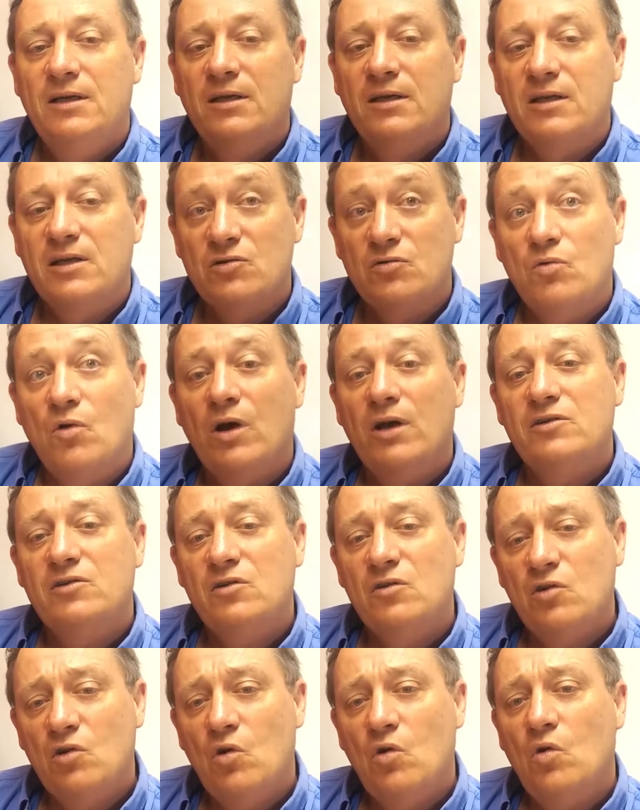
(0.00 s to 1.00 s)
gets right to
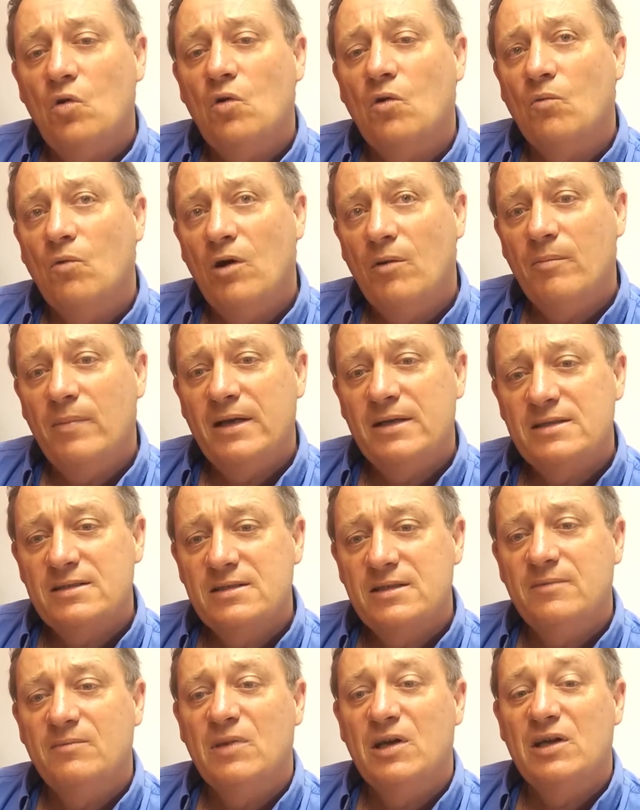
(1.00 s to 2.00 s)
the core of what makes
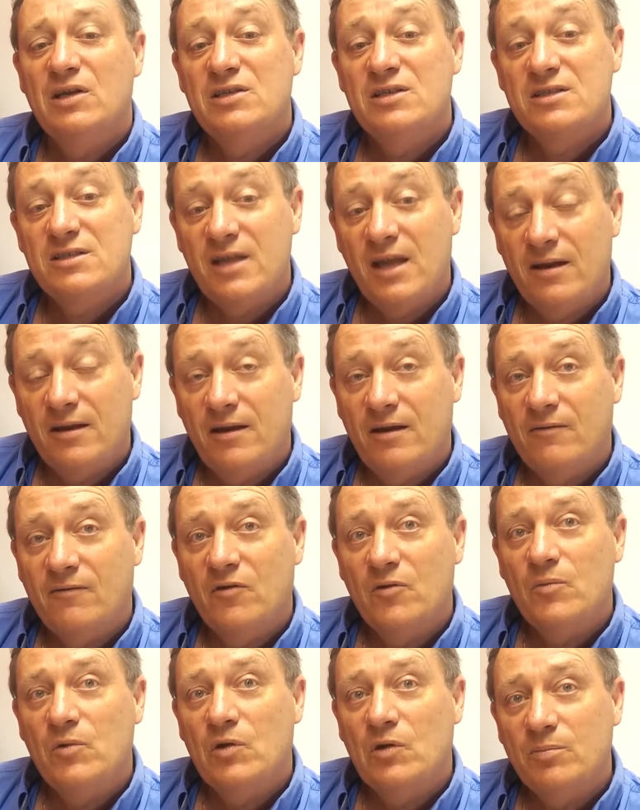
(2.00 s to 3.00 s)
them stand out
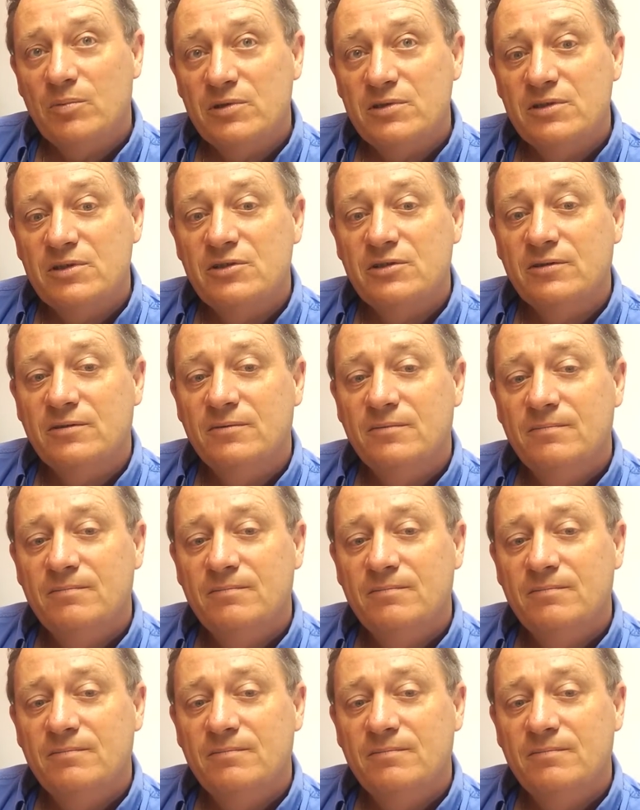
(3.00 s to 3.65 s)
from the opposition.